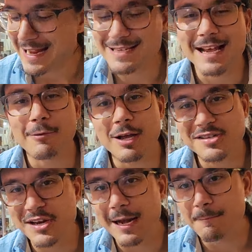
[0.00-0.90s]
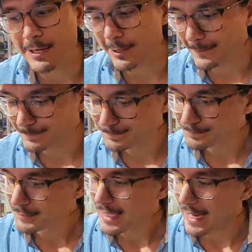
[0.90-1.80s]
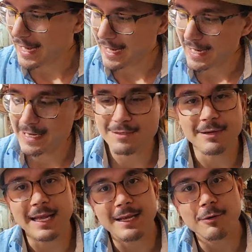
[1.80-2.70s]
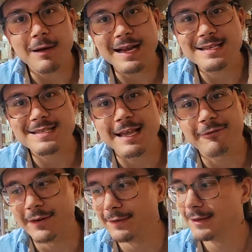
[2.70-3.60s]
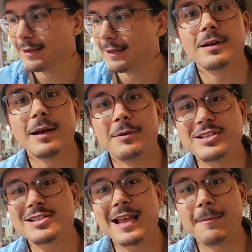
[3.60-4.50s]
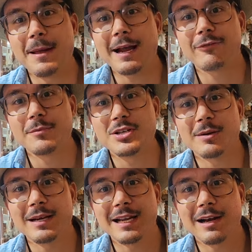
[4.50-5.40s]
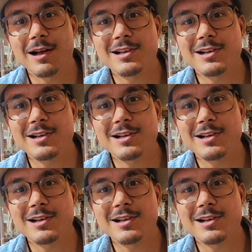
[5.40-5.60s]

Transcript: And uh, we also got a beer and we got a Wien Steffen. We just got back from Germany